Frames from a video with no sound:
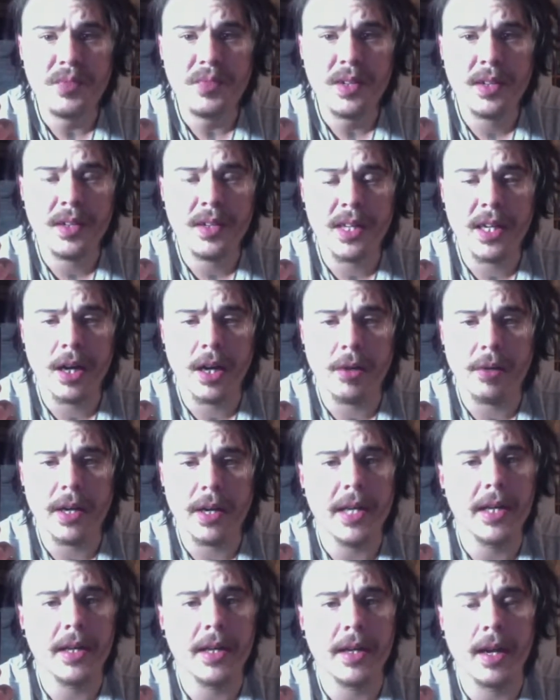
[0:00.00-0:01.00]
They're not
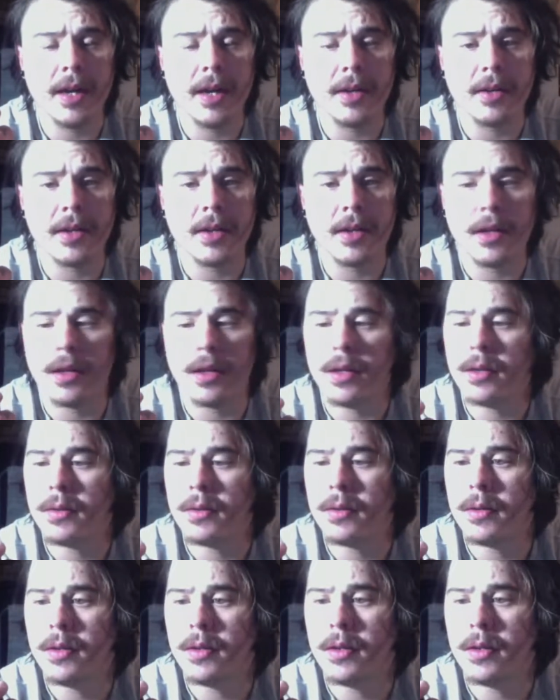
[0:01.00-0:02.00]
ready to go. You gotta,
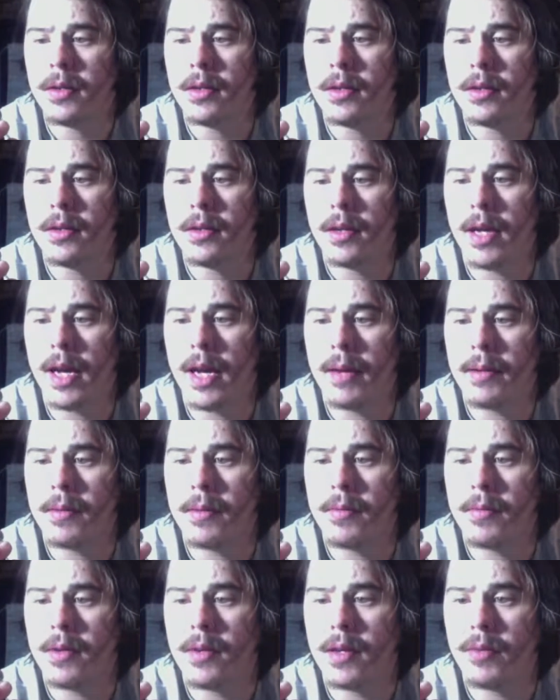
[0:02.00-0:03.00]

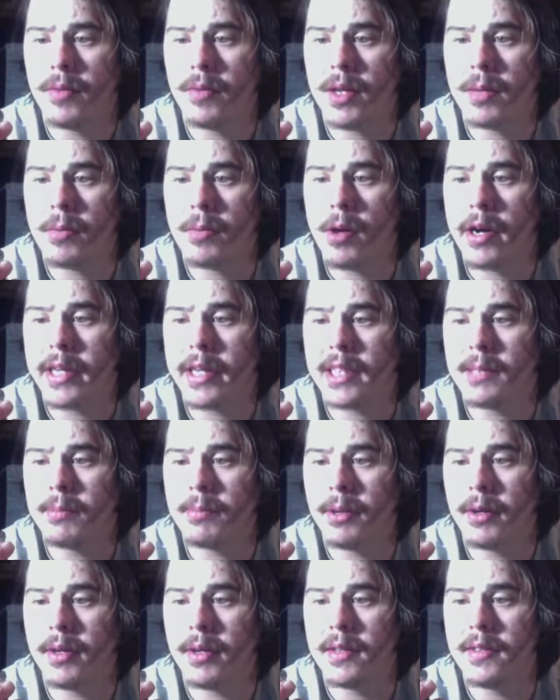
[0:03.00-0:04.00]
with my
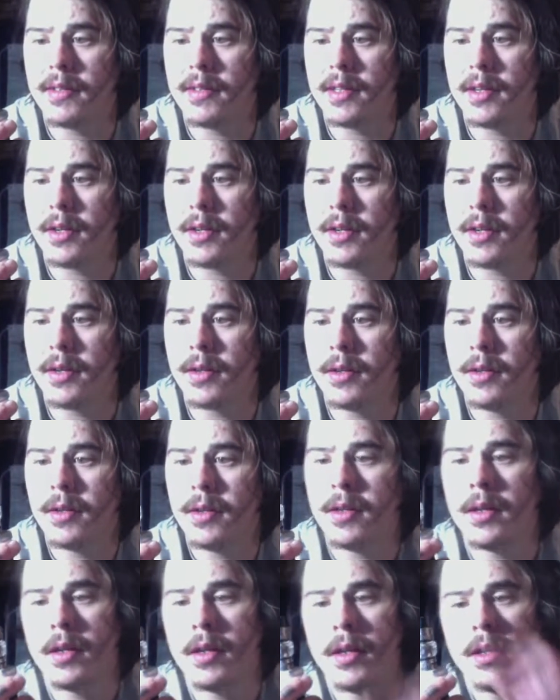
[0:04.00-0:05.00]
experience, you gotta
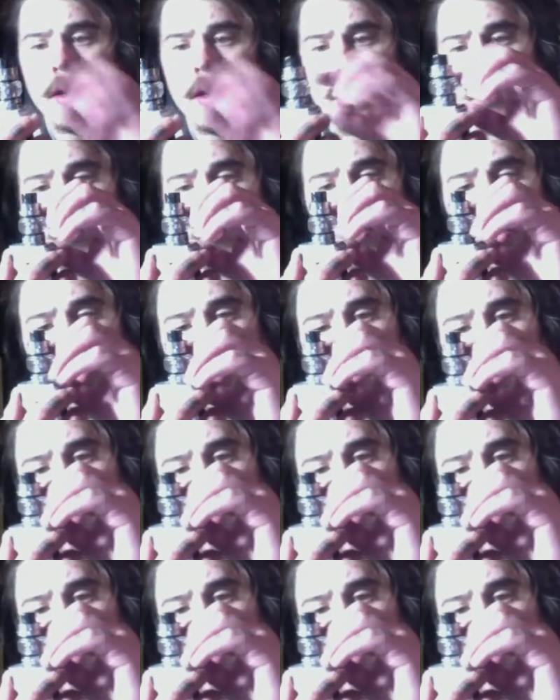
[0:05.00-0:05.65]
pull them